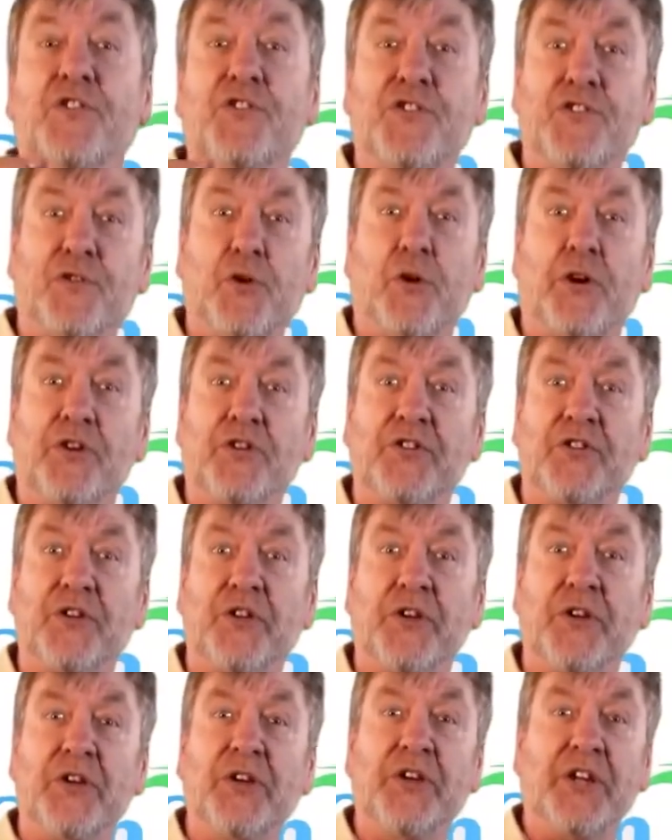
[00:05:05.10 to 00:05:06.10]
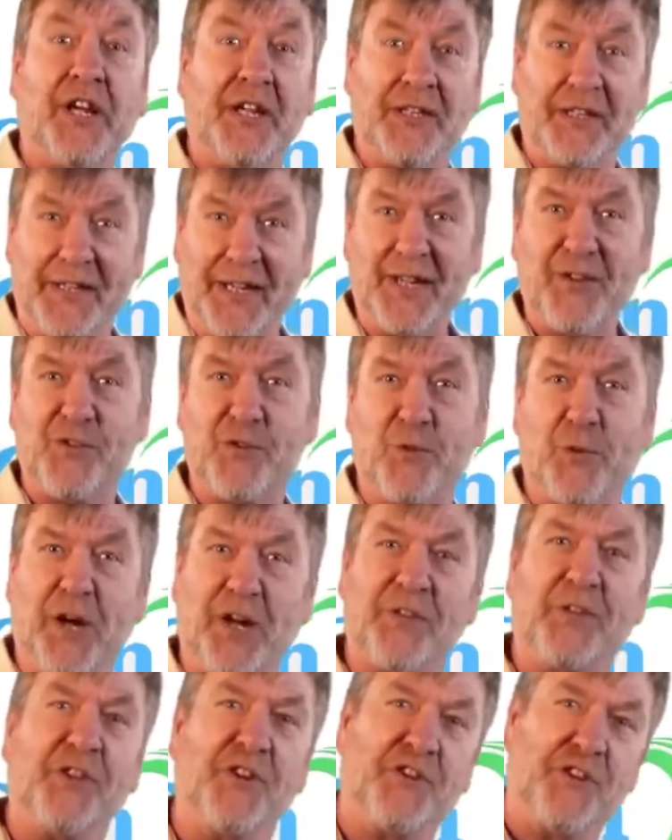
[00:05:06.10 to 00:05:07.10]
distort. And guess
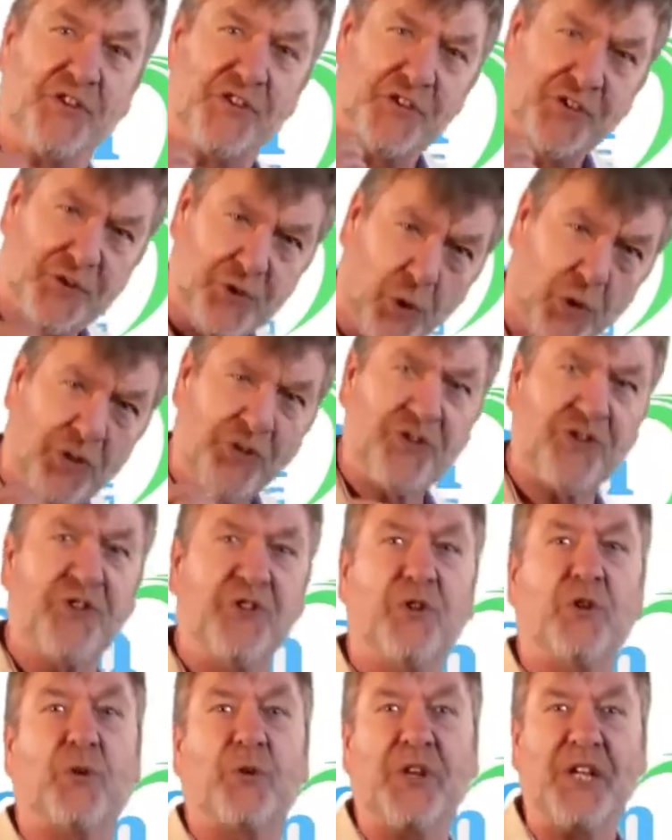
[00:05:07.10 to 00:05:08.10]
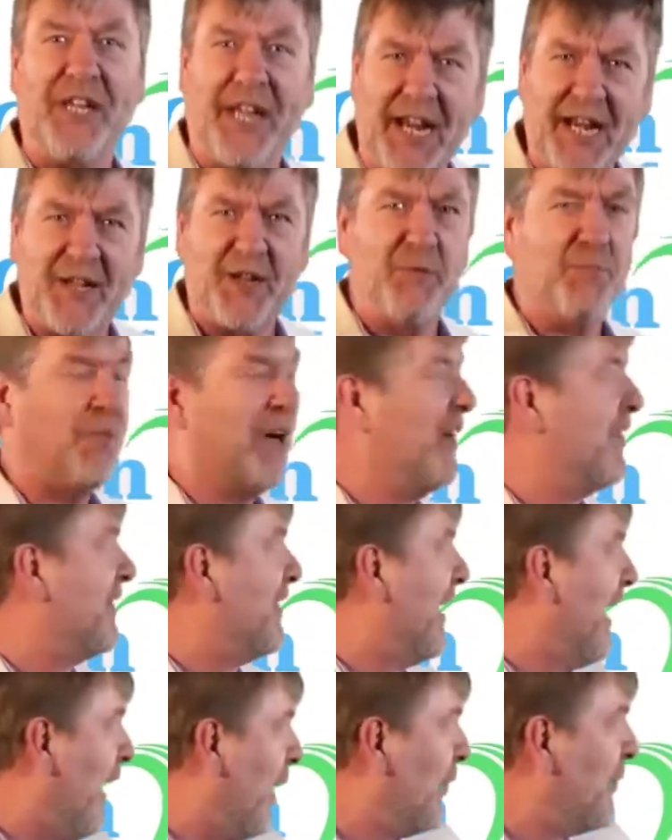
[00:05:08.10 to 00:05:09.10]
what? The distortion created by
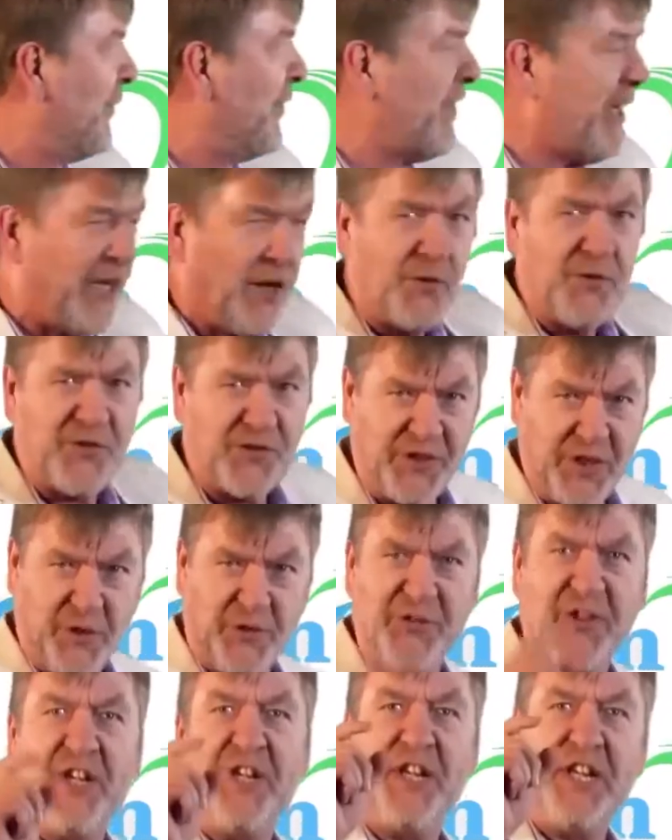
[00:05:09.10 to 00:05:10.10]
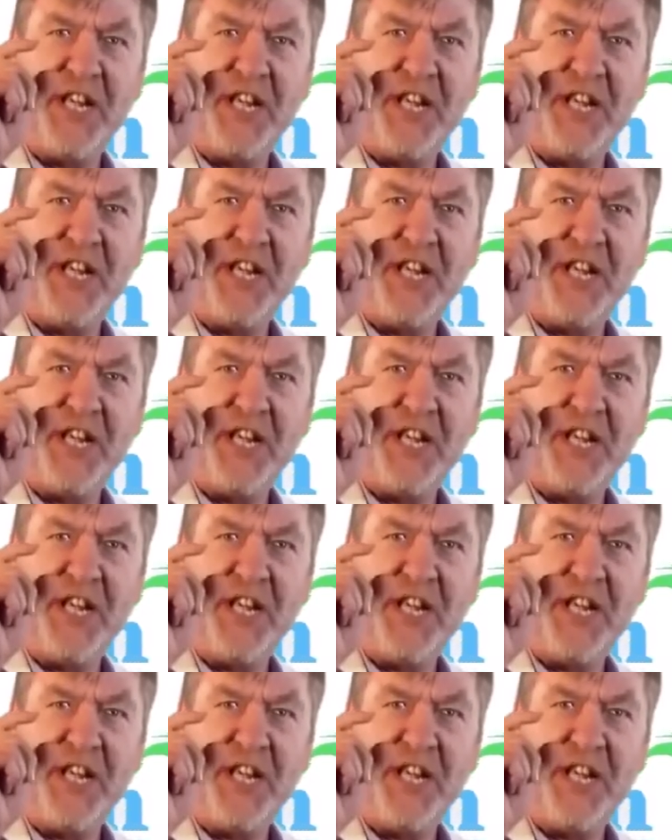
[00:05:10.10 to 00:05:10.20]
the outer hair cells